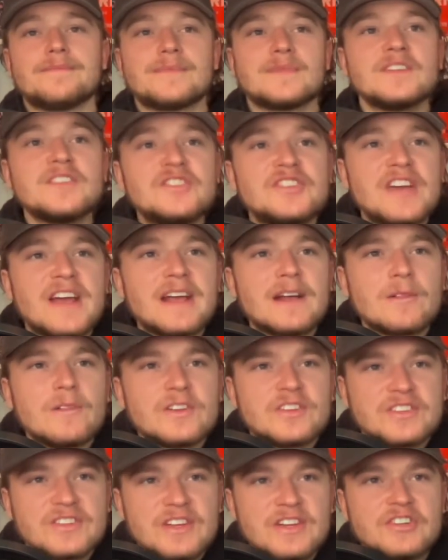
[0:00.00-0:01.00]
Jake
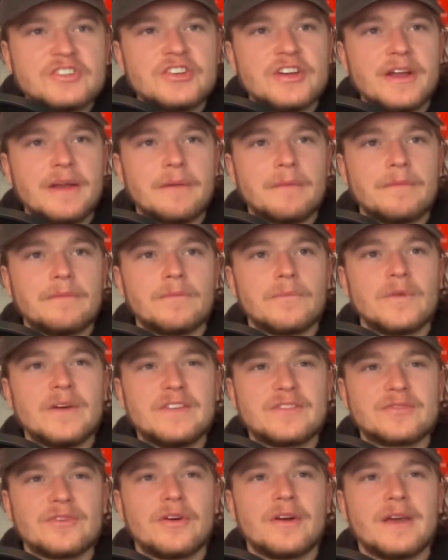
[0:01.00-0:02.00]
Lecision, we
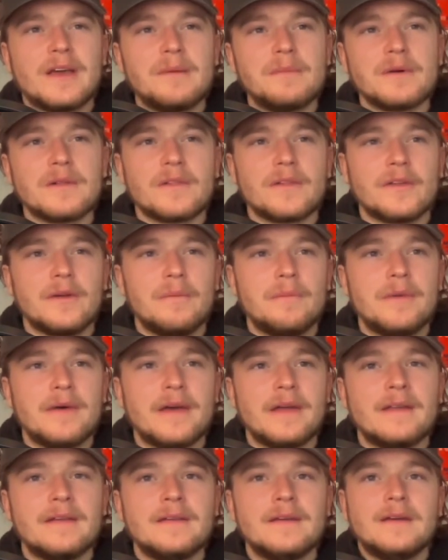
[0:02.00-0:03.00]
saw him a little
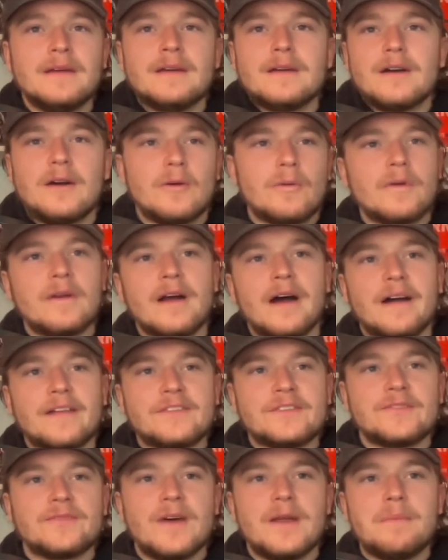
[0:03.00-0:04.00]
bit. Oh,
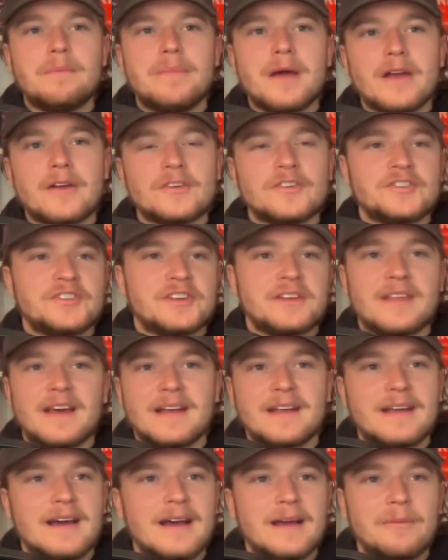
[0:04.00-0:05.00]
God, Sven Berchi,
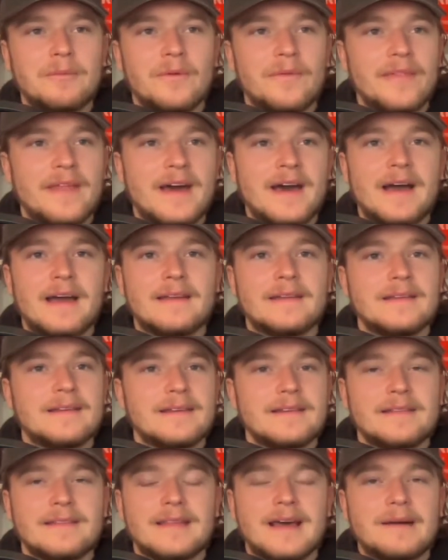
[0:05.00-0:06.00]
that guy will not.
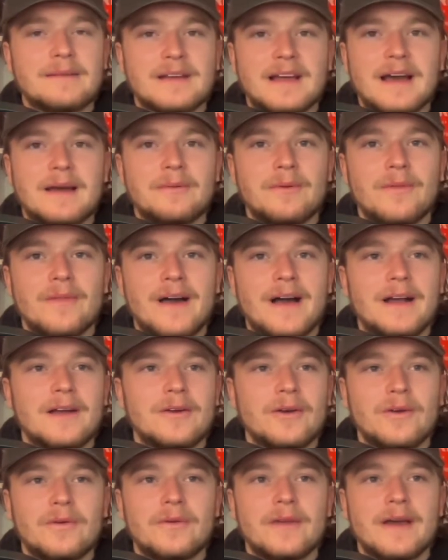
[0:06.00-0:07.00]
That guy will not
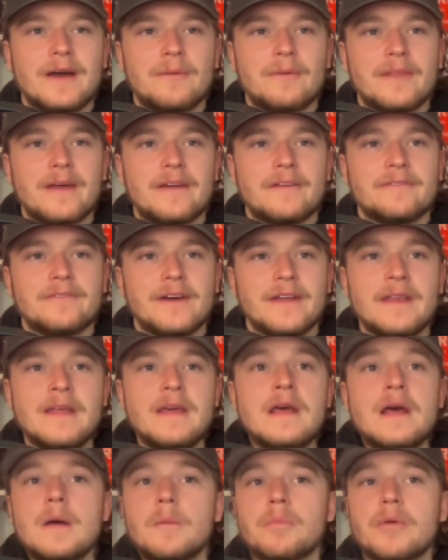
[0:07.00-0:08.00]
go down without a fight.
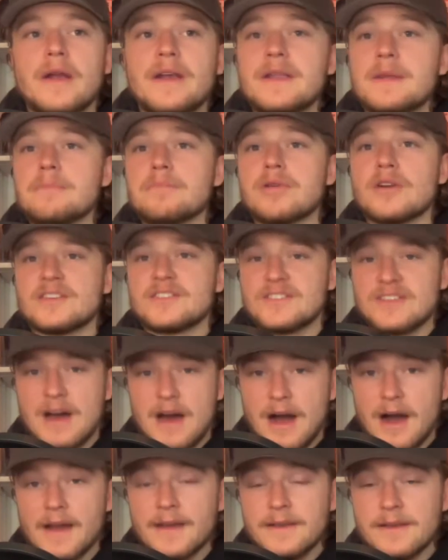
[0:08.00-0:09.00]
Brendan
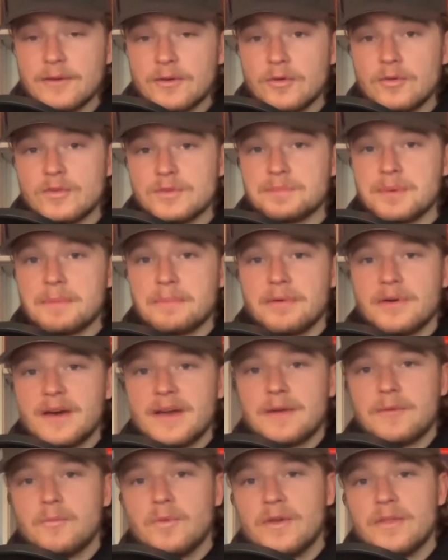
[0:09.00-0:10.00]
Brisson, who has been
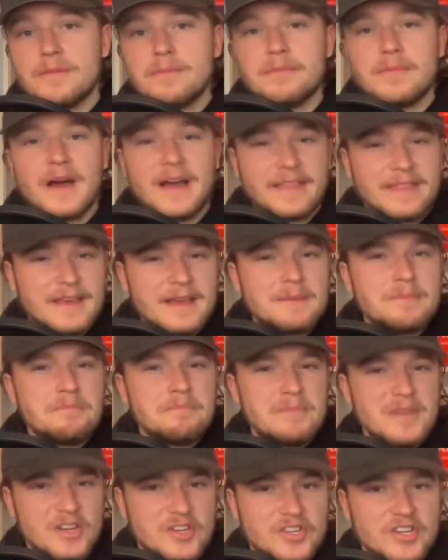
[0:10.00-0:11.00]
playing with, I think,
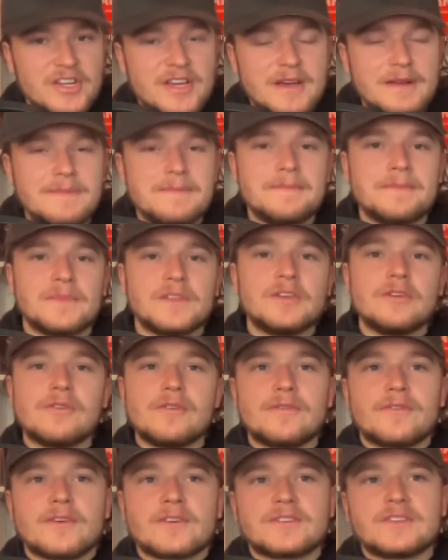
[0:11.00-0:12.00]
Michigan,
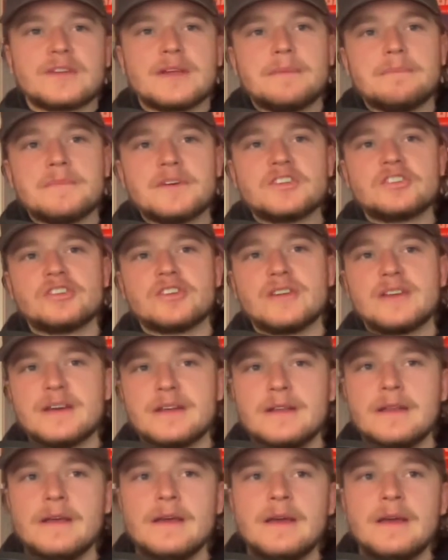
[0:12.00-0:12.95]
University of Michigan.